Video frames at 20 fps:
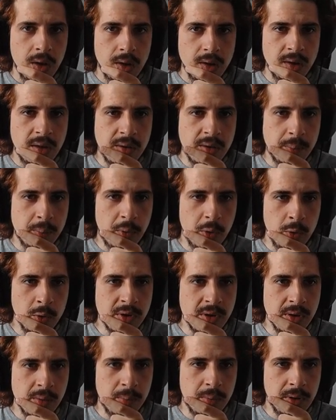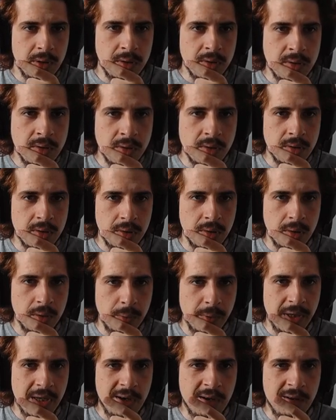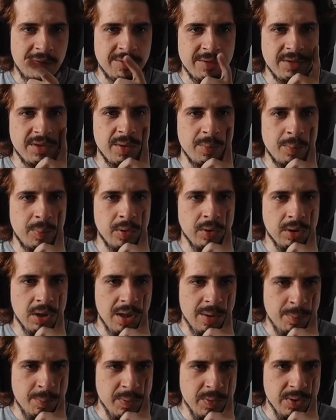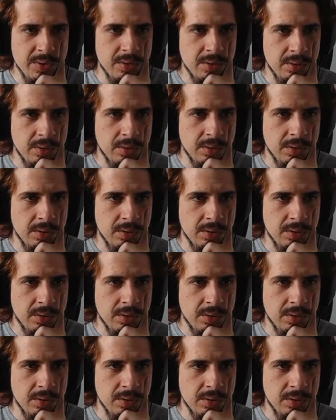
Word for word: disposables. We have simple cups.